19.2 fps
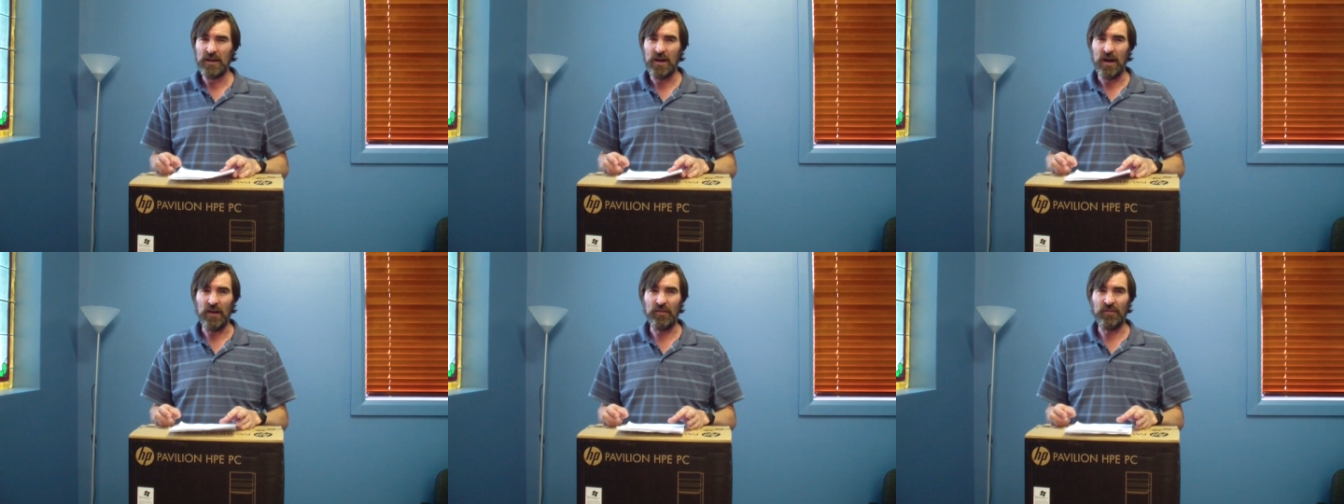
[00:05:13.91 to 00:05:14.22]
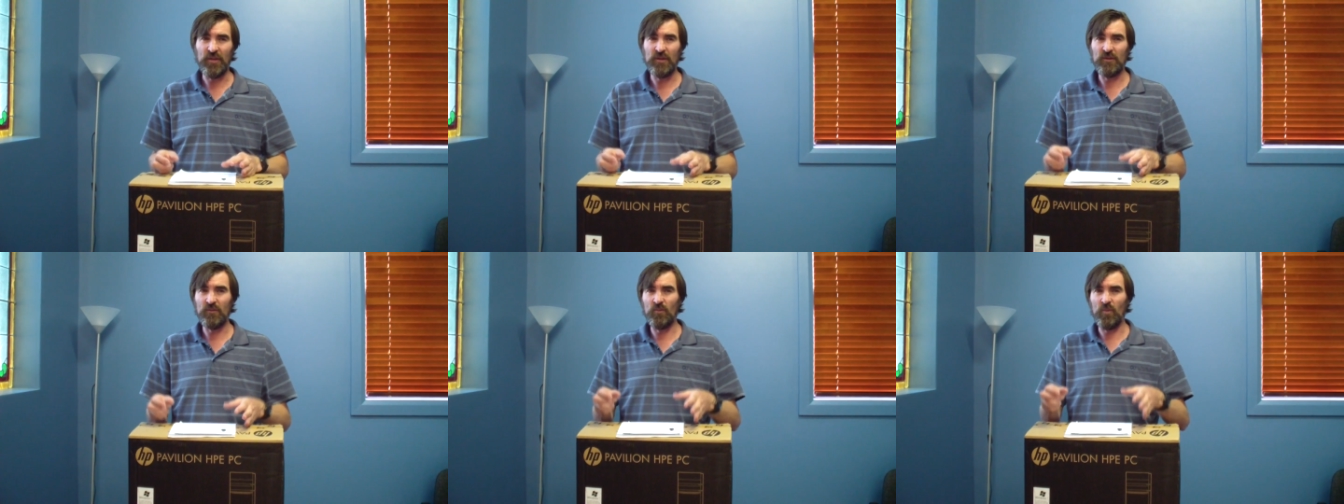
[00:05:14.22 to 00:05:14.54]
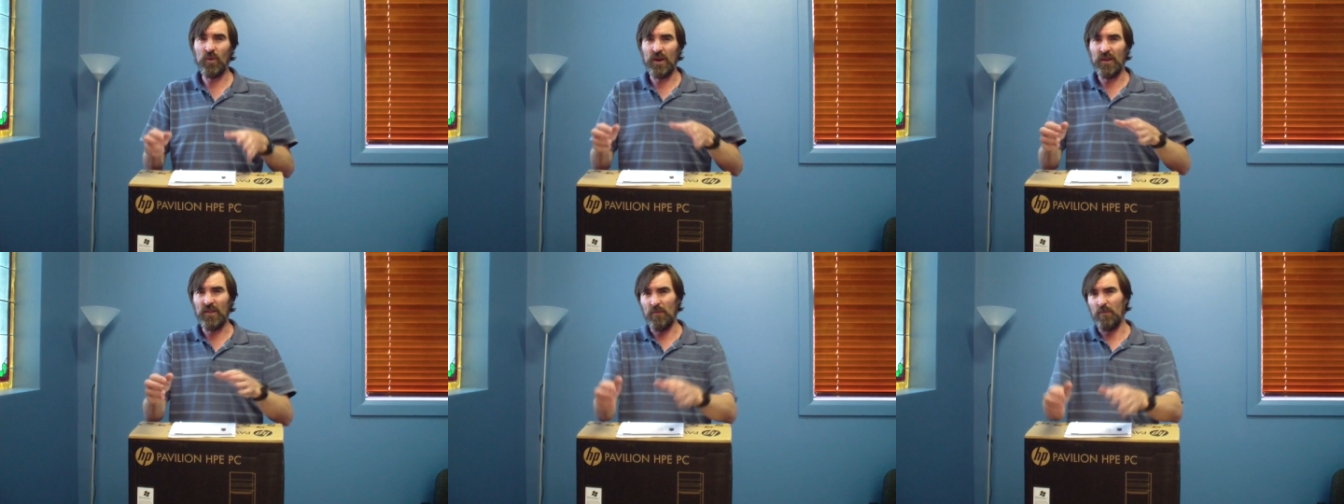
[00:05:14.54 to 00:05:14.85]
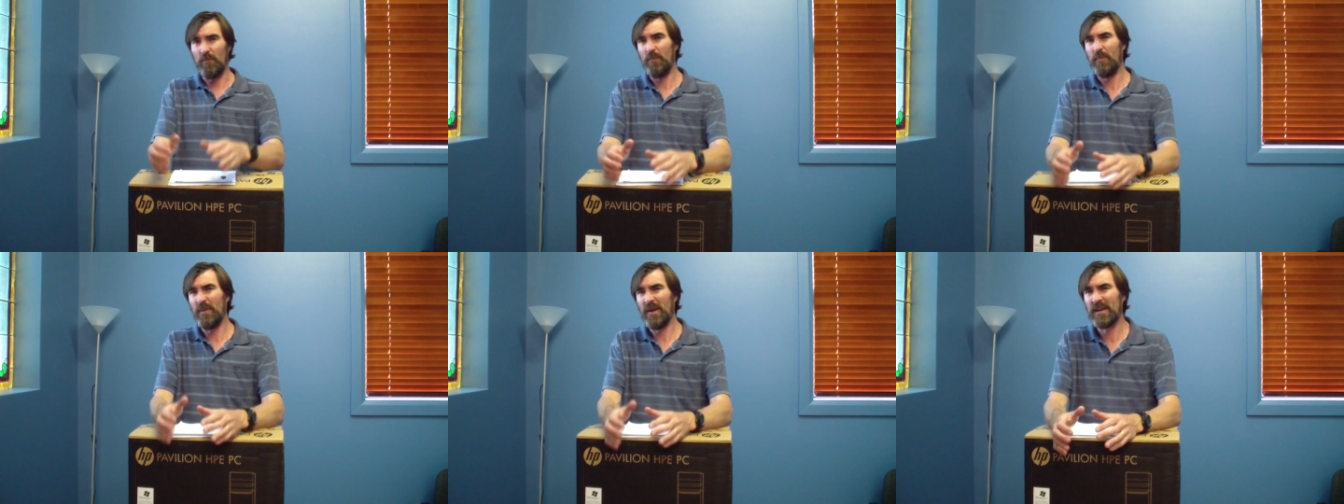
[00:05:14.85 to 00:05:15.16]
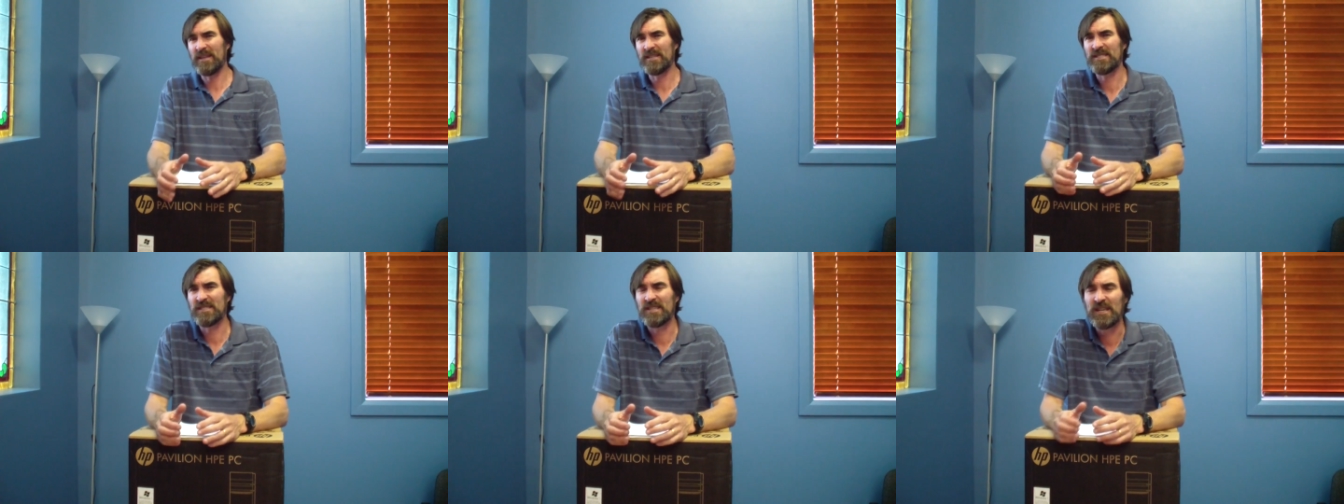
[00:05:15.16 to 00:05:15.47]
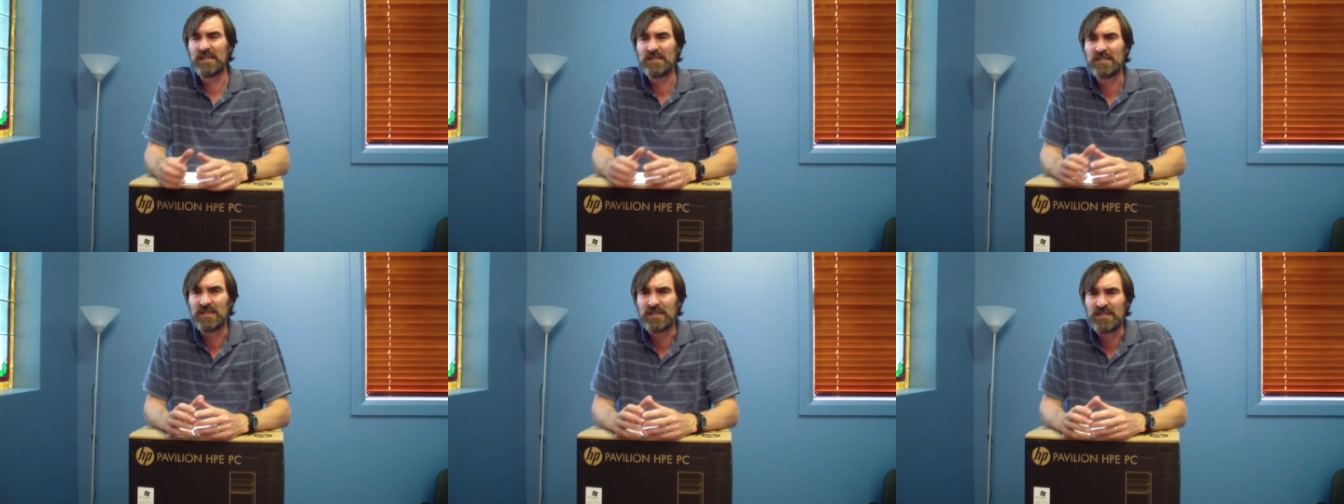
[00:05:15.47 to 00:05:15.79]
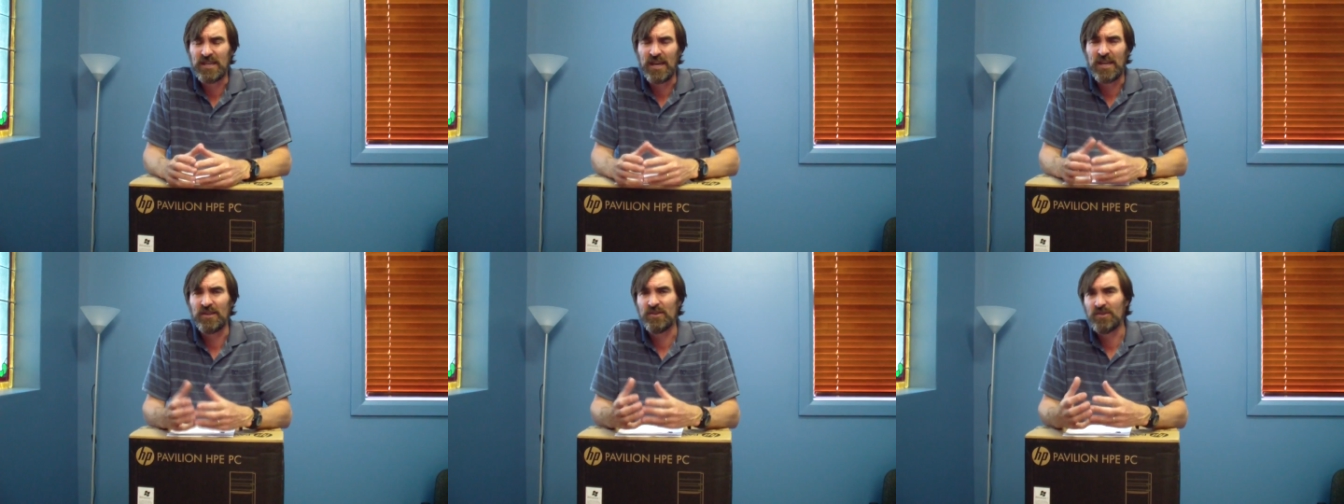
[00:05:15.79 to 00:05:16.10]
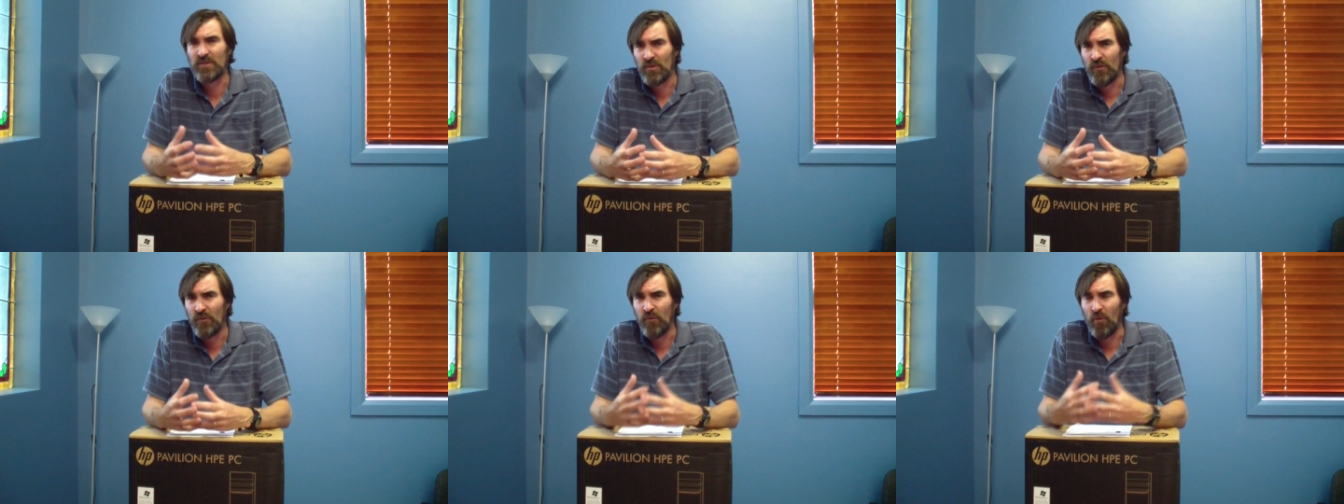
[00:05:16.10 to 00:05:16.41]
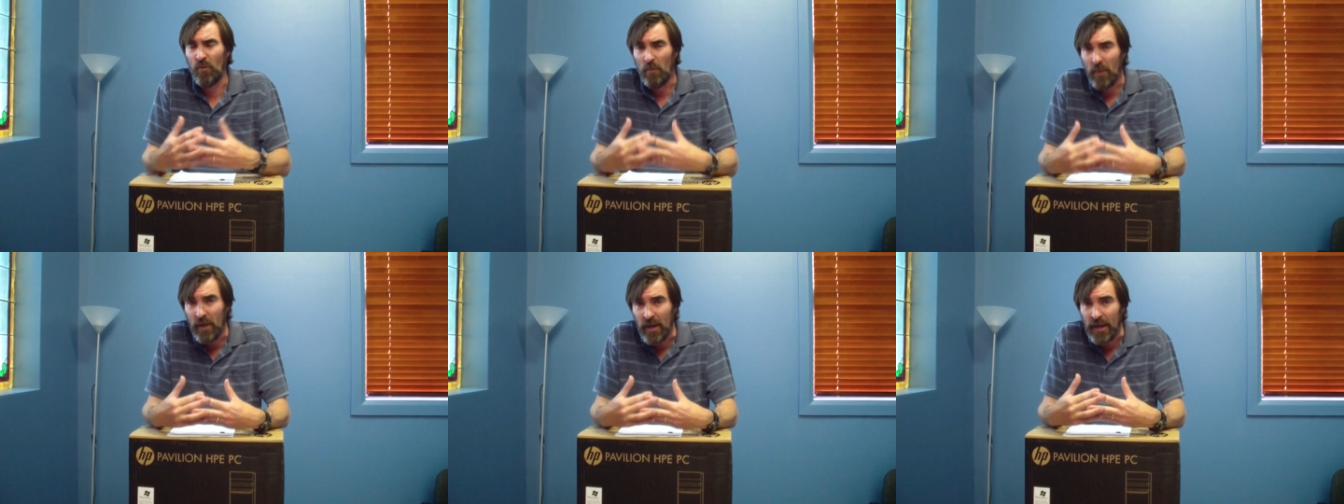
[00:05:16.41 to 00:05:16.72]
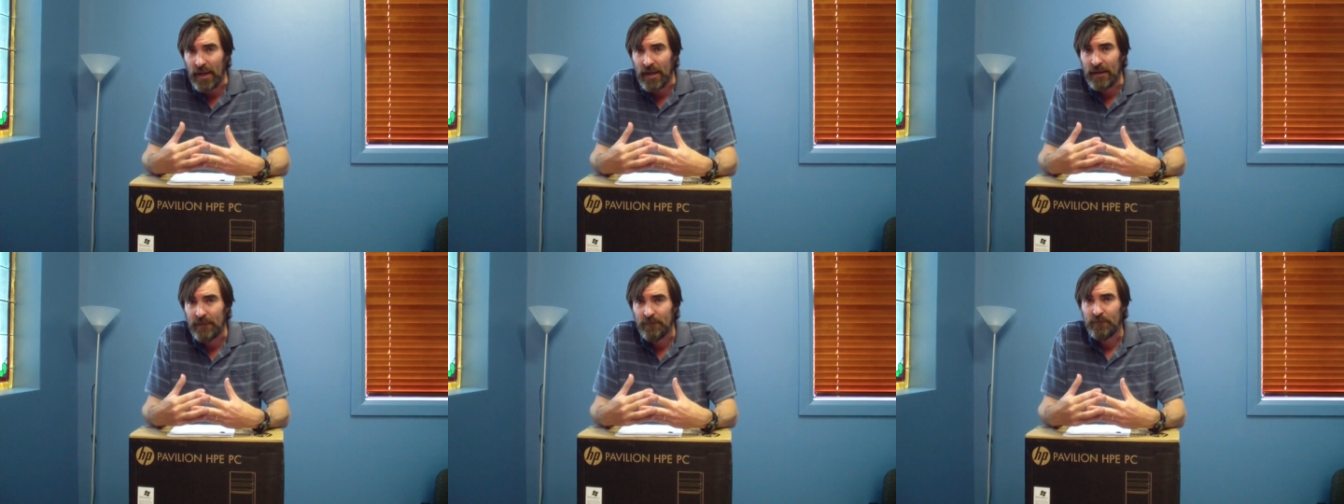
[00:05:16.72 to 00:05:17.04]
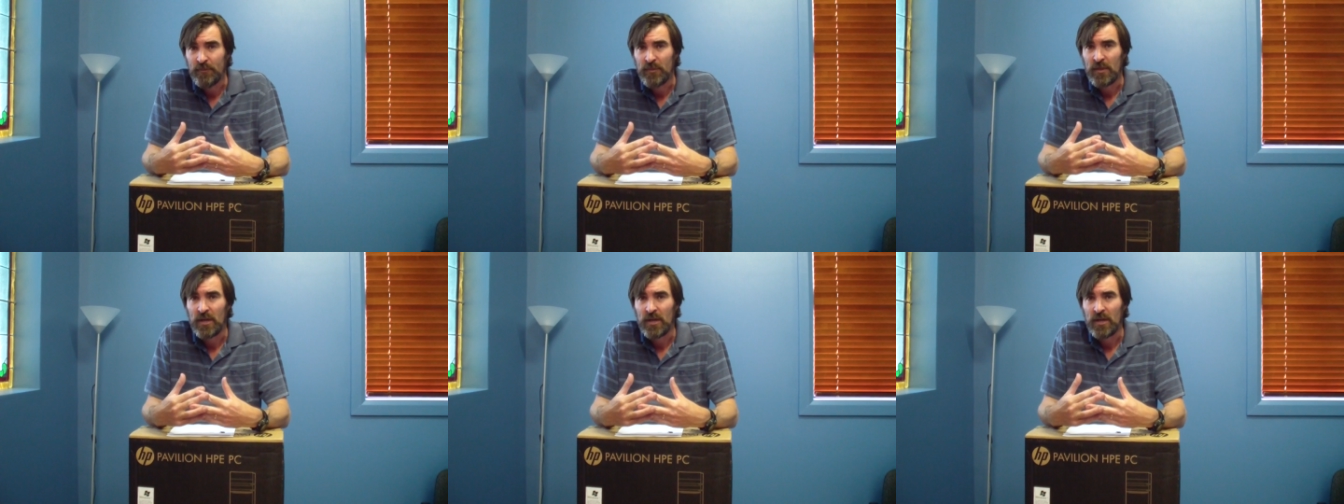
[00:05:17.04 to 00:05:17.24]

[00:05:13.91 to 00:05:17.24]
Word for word: I think one of the biggest things that's going to do for me